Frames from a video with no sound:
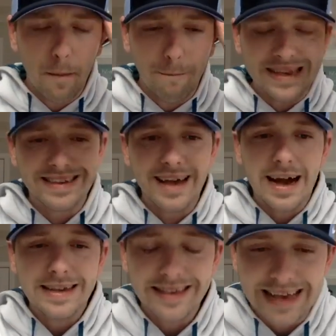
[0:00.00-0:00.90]

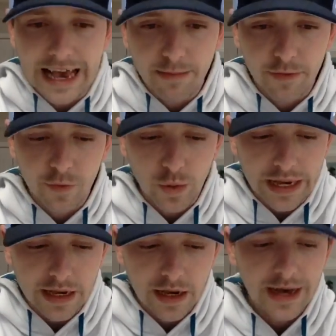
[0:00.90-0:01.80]
Besides the game of the
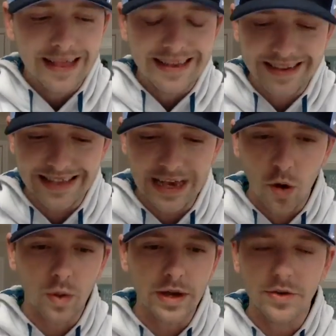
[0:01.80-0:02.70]
week, this is the
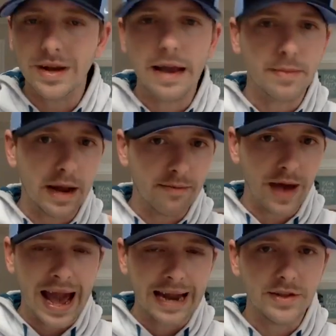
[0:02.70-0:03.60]
only other game that I've
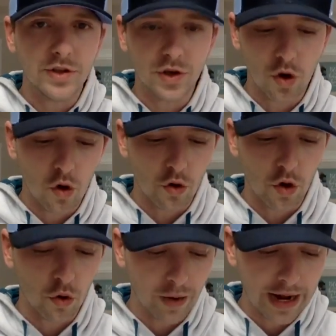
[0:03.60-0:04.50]
added to the card
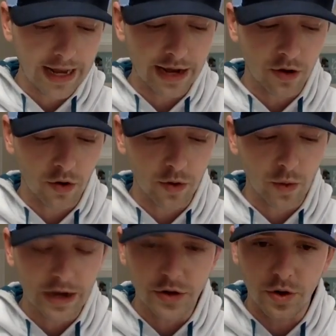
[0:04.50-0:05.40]
already and already
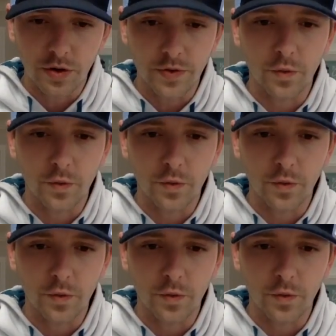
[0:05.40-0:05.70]
wagered on.